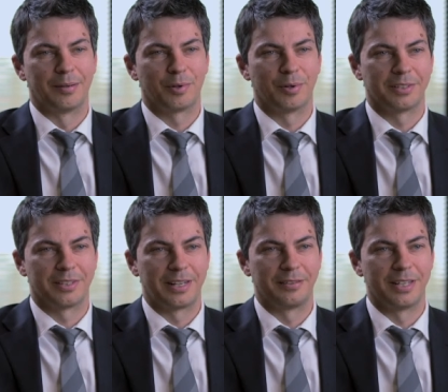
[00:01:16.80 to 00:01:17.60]

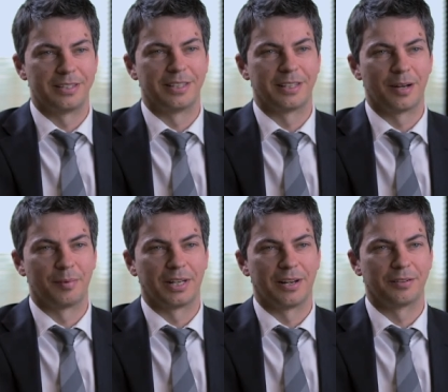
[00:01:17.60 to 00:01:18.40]
quantitative easing
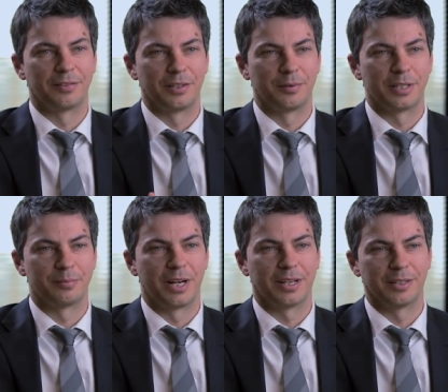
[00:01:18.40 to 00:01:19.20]
coming out of the
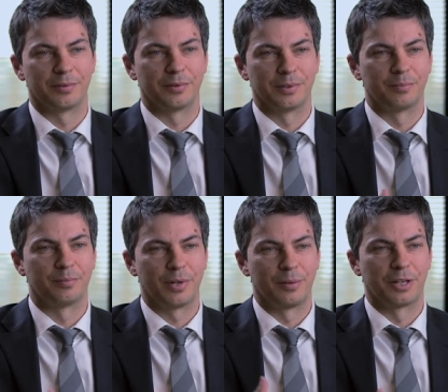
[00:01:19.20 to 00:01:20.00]
US market was
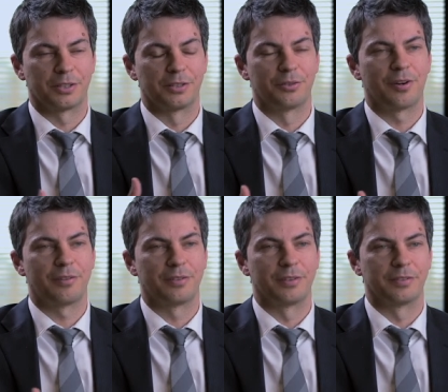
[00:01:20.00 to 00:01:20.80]
pretty much the
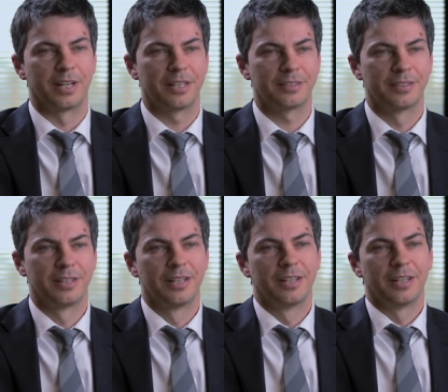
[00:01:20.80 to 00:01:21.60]
driver of that.
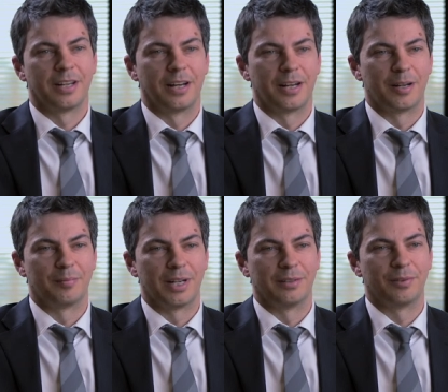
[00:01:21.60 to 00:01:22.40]

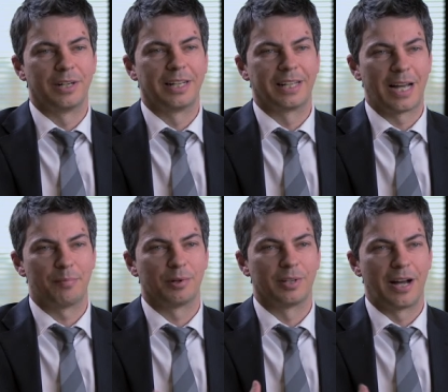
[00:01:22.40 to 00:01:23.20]
And really
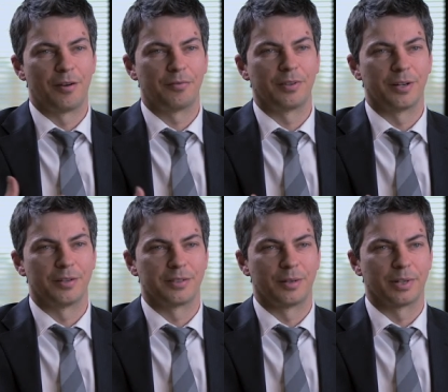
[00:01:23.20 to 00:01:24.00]
capital
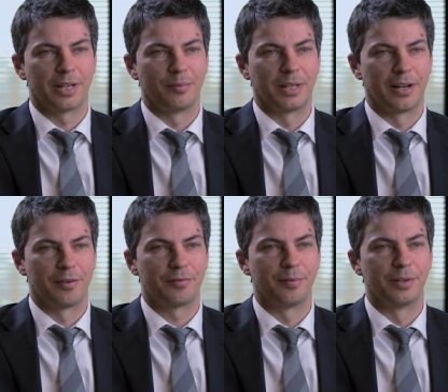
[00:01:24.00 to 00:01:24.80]
outflows that were coming
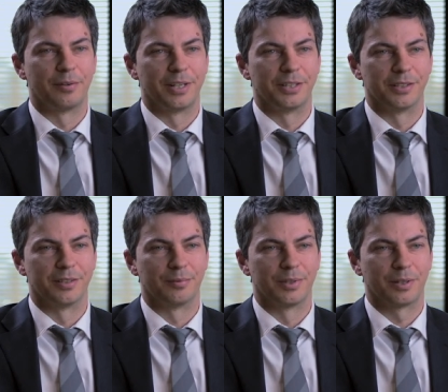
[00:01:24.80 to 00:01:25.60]
out from the
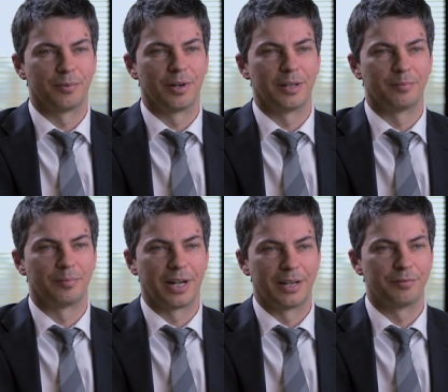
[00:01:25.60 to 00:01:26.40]
region were quite
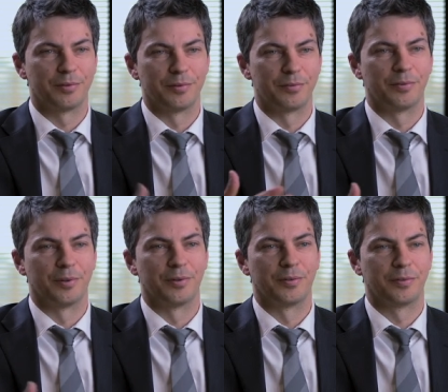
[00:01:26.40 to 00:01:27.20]
painful
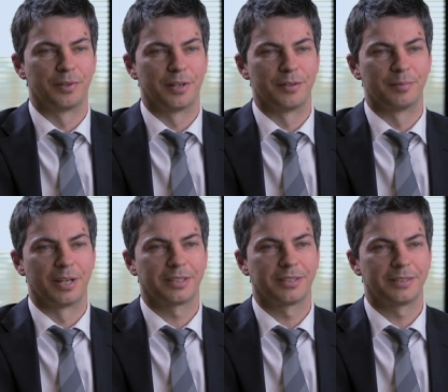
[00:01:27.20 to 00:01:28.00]
for those
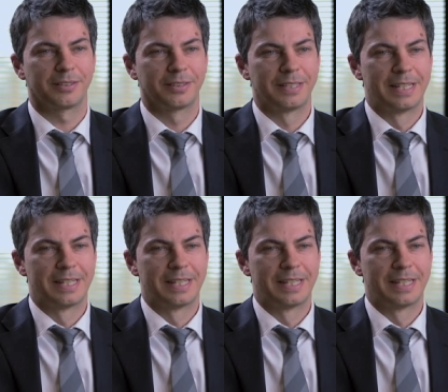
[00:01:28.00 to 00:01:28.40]
markets.